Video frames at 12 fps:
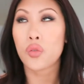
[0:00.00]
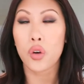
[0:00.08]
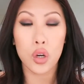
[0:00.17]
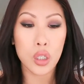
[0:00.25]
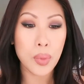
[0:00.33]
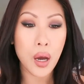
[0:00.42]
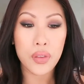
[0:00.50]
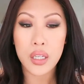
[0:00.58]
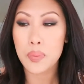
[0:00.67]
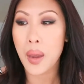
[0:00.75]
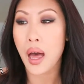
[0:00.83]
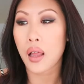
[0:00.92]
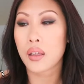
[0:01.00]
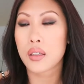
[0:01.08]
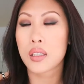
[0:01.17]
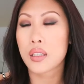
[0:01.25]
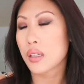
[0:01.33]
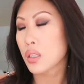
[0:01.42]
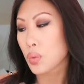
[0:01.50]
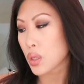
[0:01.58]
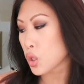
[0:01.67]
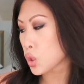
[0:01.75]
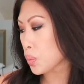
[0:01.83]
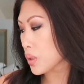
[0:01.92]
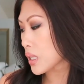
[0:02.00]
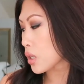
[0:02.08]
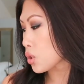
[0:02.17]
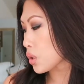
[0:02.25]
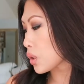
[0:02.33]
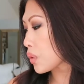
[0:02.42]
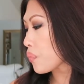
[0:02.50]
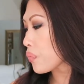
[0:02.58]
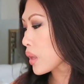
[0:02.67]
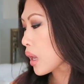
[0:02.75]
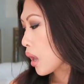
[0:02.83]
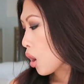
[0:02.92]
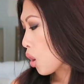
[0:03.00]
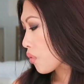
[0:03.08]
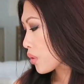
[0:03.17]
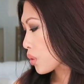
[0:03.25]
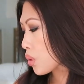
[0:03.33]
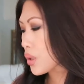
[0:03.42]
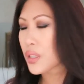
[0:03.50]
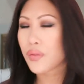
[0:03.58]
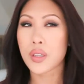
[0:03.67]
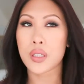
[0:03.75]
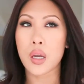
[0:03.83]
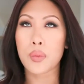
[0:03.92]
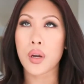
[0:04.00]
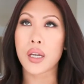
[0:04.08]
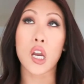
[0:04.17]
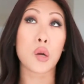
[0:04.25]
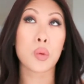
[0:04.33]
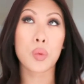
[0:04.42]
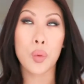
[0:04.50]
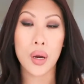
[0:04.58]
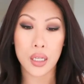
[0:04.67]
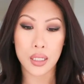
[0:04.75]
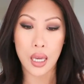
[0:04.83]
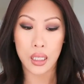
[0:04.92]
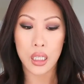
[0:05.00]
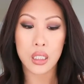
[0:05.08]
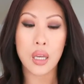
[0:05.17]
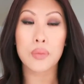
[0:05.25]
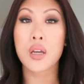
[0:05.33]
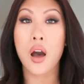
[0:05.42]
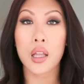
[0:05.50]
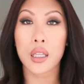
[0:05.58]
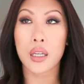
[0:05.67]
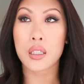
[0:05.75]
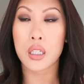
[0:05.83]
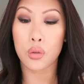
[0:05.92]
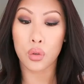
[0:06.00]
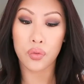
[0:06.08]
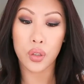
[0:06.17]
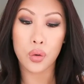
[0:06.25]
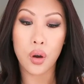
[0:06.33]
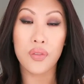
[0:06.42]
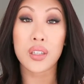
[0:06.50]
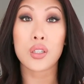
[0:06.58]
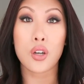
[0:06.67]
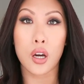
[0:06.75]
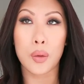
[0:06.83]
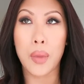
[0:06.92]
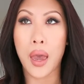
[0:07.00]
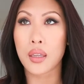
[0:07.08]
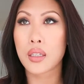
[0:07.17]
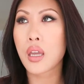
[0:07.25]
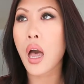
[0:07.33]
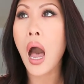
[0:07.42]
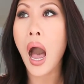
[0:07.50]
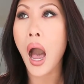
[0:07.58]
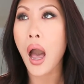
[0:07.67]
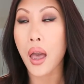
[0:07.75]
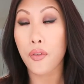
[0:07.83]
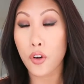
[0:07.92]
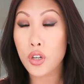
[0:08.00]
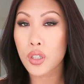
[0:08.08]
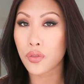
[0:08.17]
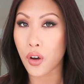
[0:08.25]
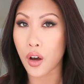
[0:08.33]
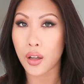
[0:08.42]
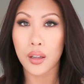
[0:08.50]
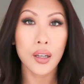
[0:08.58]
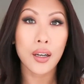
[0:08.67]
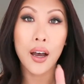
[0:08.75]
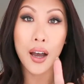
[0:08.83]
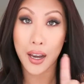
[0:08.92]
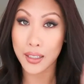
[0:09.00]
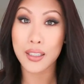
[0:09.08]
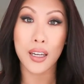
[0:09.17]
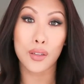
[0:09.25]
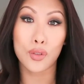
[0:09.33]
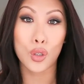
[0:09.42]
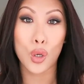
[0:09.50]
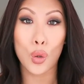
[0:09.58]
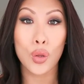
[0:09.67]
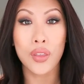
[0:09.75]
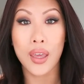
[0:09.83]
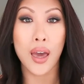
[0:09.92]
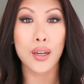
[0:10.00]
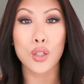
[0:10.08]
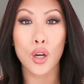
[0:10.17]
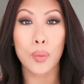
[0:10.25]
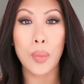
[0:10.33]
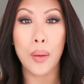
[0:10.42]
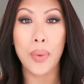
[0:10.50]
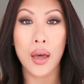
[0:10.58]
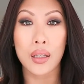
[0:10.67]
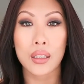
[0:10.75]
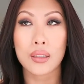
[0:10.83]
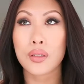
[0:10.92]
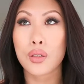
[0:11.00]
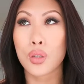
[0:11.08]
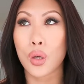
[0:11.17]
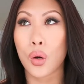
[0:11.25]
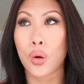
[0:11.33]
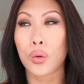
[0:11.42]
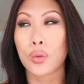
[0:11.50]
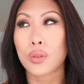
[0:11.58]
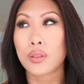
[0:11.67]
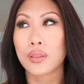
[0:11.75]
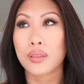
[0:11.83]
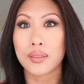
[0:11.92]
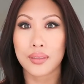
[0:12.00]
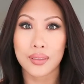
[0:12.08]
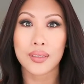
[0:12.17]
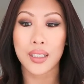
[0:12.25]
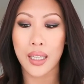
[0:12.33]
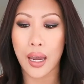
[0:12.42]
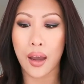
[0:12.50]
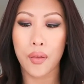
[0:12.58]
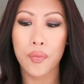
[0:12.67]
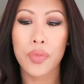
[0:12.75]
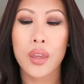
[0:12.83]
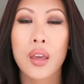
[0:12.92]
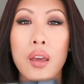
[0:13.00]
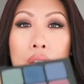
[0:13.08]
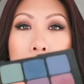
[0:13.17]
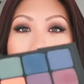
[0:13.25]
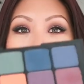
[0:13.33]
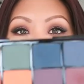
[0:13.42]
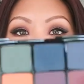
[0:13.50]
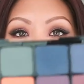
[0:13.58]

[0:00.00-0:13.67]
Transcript: you've heard about these palettes, it's 100% true. Over the course of the summer, I can't remember when exactly, Temptalia did a review of the dark mattes. First of all, I did not even know that they had a dark matte palette. So yeah, this is what